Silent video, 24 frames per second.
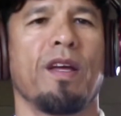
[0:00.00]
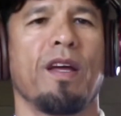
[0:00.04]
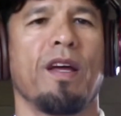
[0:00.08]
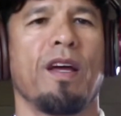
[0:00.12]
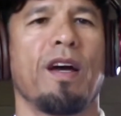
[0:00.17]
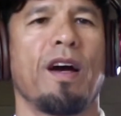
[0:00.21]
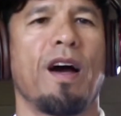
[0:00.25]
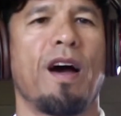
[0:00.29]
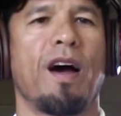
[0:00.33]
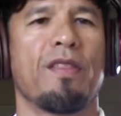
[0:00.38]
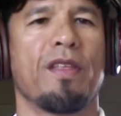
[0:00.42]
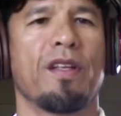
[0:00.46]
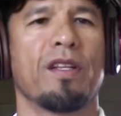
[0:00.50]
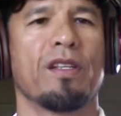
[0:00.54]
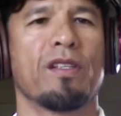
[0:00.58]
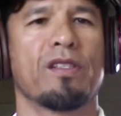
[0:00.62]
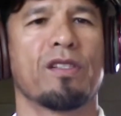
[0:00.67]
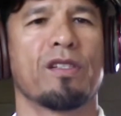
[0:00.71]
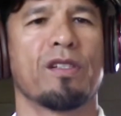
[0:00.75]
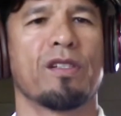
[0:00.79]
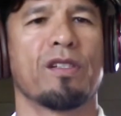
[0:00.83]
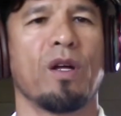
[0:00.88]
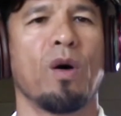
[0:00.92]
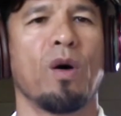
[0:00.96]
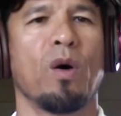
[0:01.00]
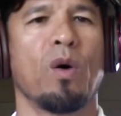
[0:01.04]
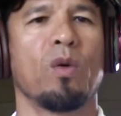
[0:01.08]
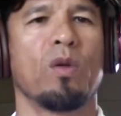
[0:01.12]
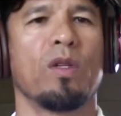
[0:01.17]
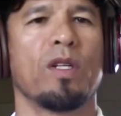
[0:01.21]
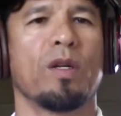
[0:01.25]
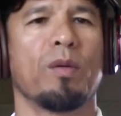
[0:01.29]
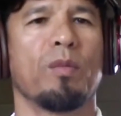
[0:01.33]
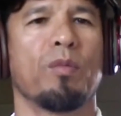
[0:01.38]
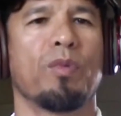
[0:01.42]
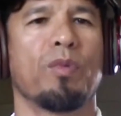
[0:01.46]
and then
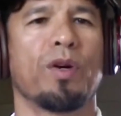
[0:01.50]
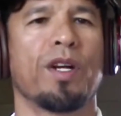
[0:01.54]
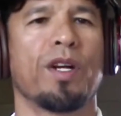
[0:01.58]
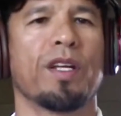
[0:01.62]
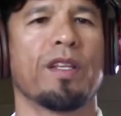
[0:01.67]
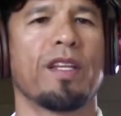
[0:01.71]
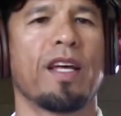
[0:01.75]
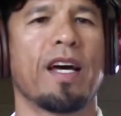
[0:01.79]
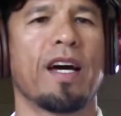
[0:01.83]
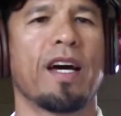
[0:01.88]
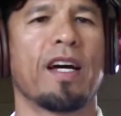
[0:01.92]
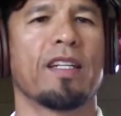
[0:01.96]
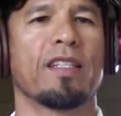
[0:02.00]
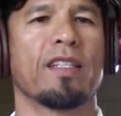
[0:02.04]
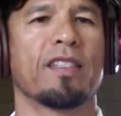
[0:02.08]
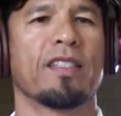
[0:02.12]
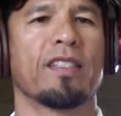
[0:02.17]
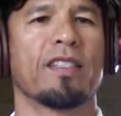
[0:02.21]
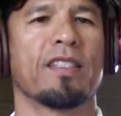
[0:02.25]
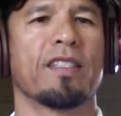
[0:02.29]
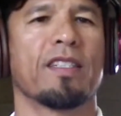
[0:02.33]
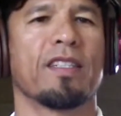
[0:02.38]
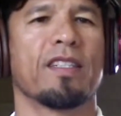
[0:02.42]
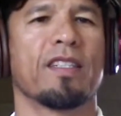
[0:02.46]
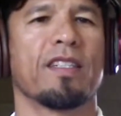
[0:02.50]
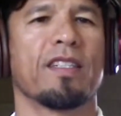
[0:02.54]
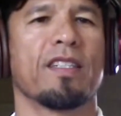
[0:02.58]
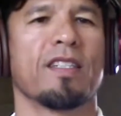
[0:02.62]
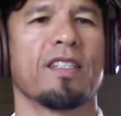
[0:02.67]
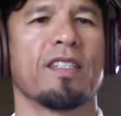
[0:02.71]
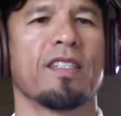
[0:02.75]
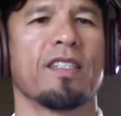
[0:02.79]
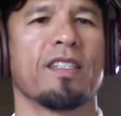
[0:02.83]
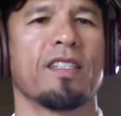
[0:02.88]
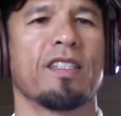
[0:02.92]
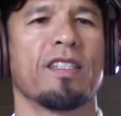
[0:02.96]
slowly bring that
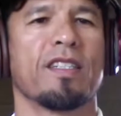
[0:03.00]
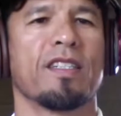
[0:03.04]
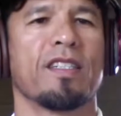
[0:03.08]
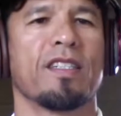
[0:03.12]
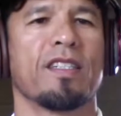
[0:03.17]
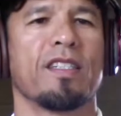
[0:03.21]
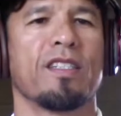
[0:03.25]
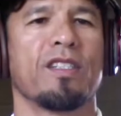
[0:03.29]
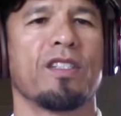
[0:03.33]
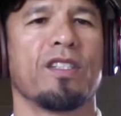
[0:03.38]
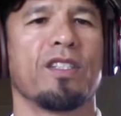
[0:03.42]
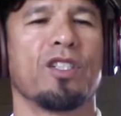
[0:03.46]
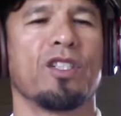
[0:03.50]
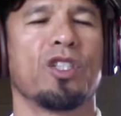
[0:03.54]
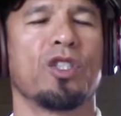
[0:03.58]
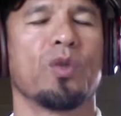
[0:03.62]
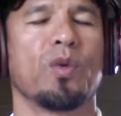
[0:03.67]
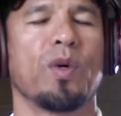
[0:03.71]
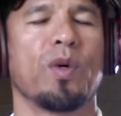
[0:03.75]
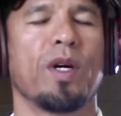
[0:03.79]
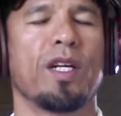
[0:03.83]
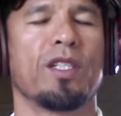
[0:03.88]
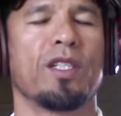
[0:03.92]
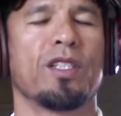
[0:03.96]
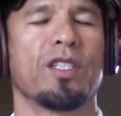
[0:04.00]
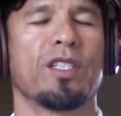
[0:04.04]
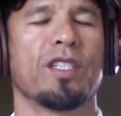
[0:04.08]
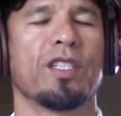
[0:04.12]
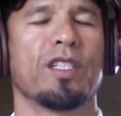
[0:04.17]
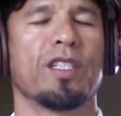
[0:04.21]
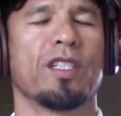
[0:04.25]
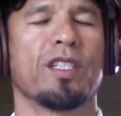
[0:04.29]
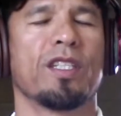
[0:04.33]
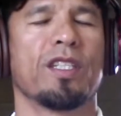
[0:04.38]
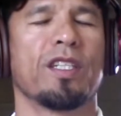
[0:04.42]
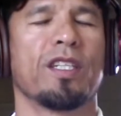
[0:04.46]

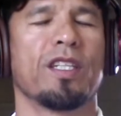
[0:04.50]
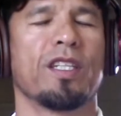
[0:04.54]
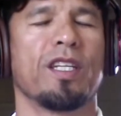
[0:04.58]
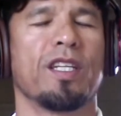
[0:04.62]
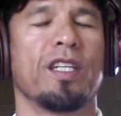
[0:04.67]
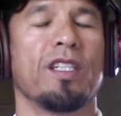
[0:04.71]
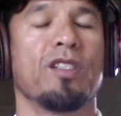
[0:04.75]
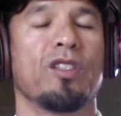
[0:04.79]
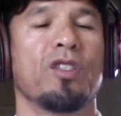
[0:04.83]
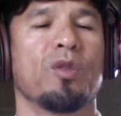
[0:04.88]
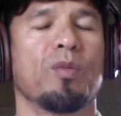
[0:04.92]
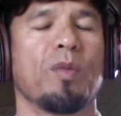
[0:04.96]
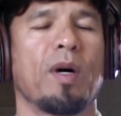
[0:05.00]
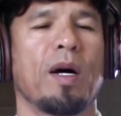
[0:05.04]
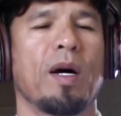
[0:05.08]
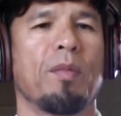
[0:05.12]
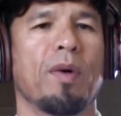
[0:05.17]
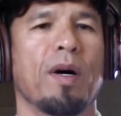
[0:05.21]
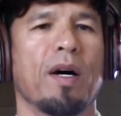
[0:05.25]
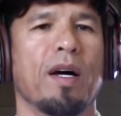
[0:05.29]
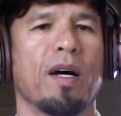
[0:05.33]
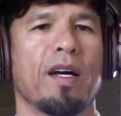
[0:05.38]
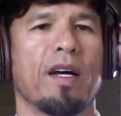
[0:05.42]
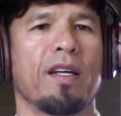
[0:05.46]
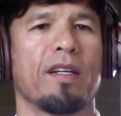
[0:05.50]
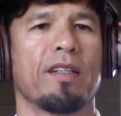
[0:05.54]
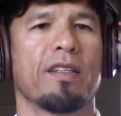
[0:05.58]
situation into my mind.